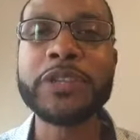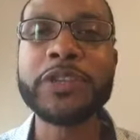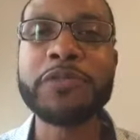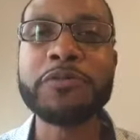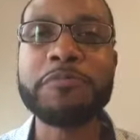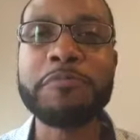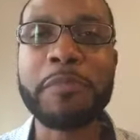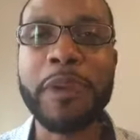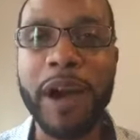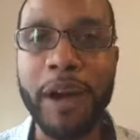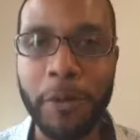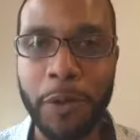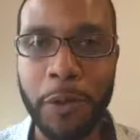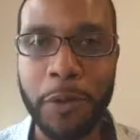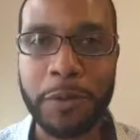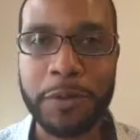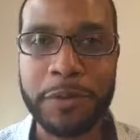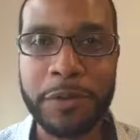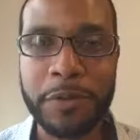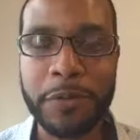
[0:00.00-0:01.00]

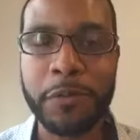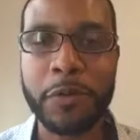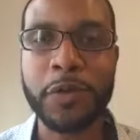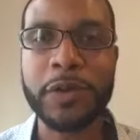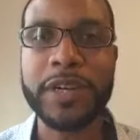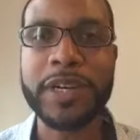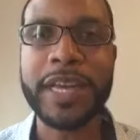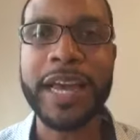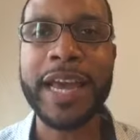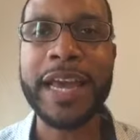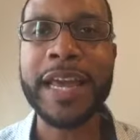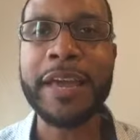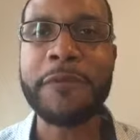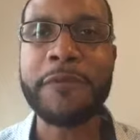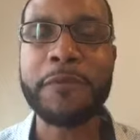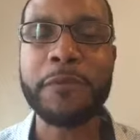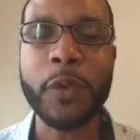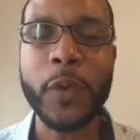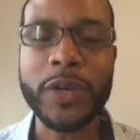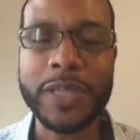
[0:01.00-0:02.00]
tomorrow for day
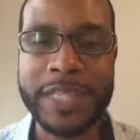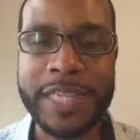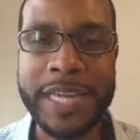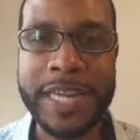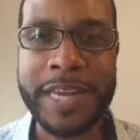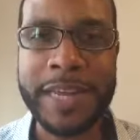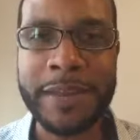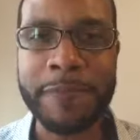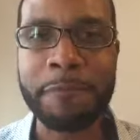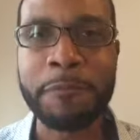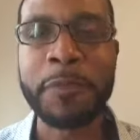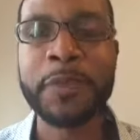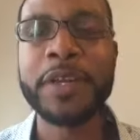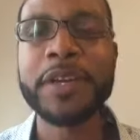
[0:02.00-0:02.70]
14